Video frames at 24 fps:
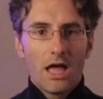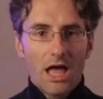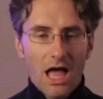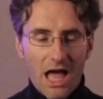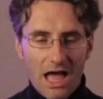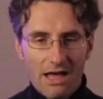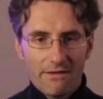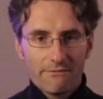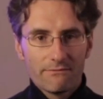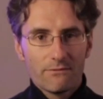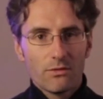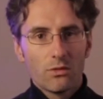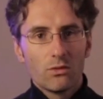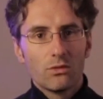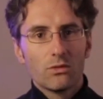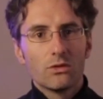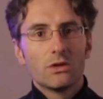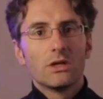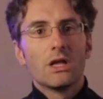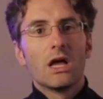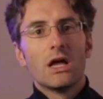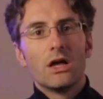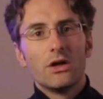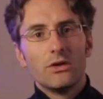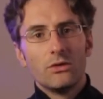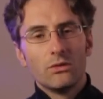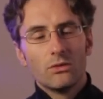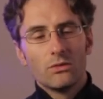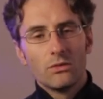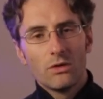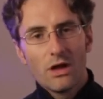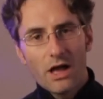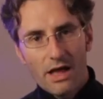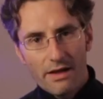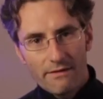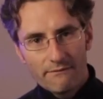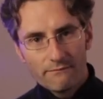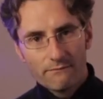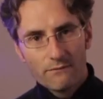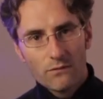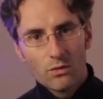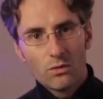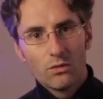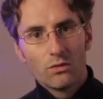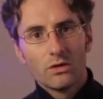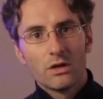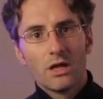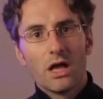avocado,
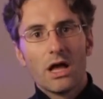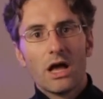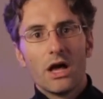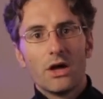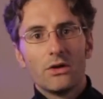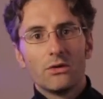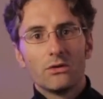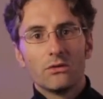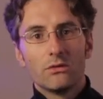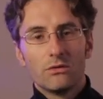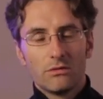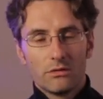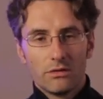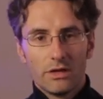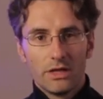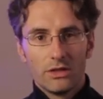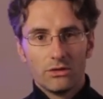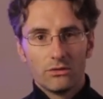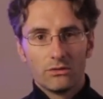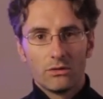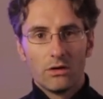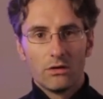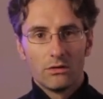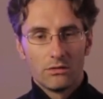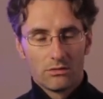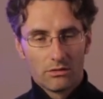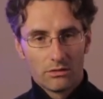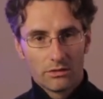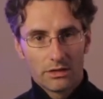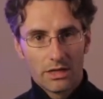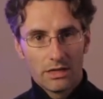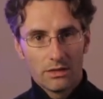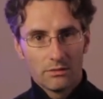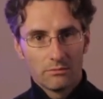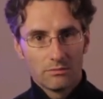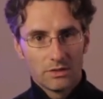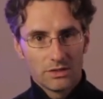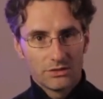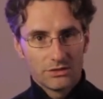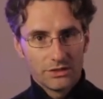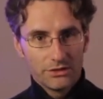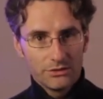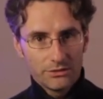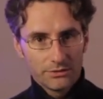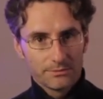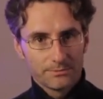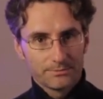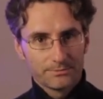avocado, and so on. Okay, make
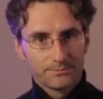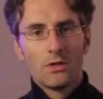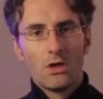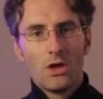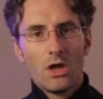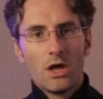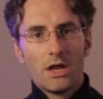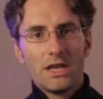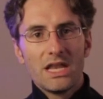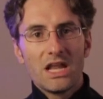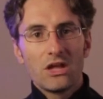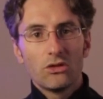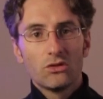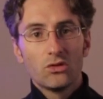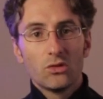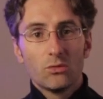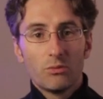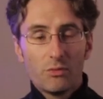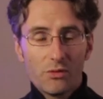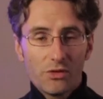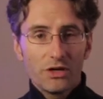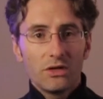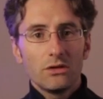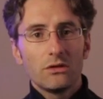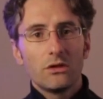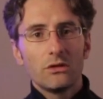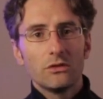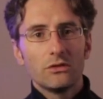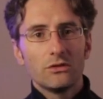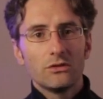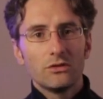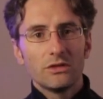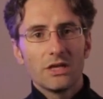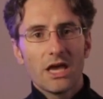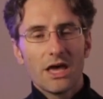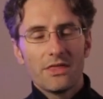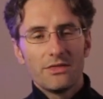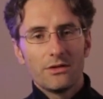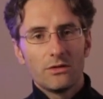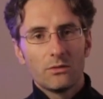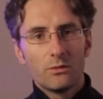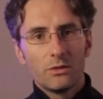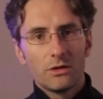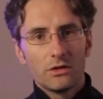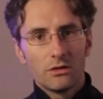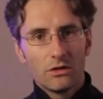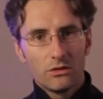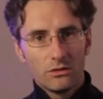sense? Now to put it all together,
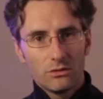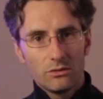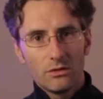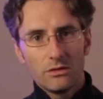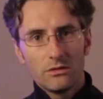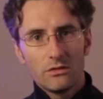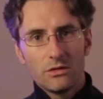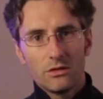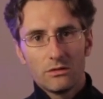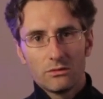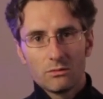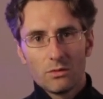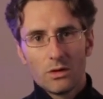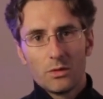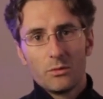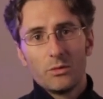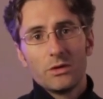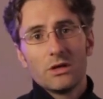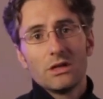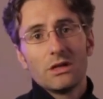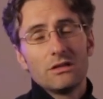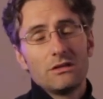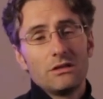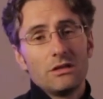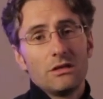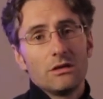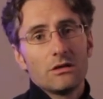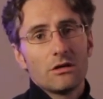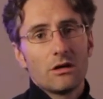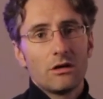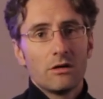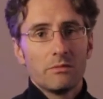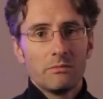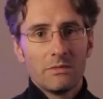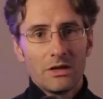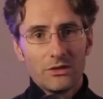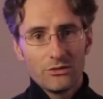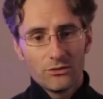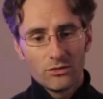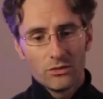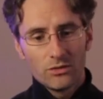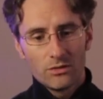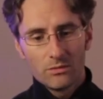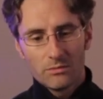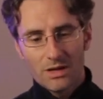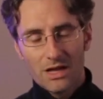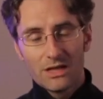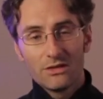we're gonna do it this way. We're gonna take our
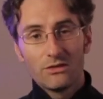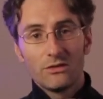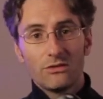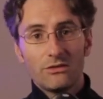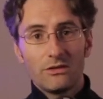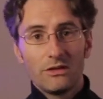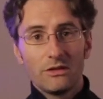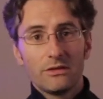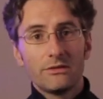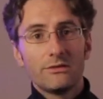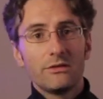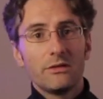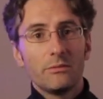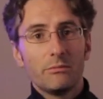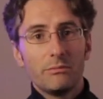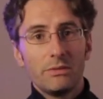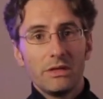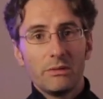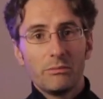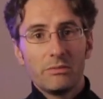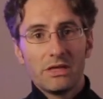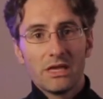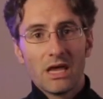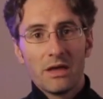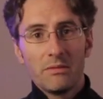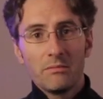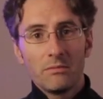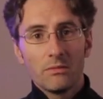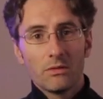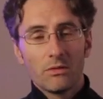metronome at 60 BPM,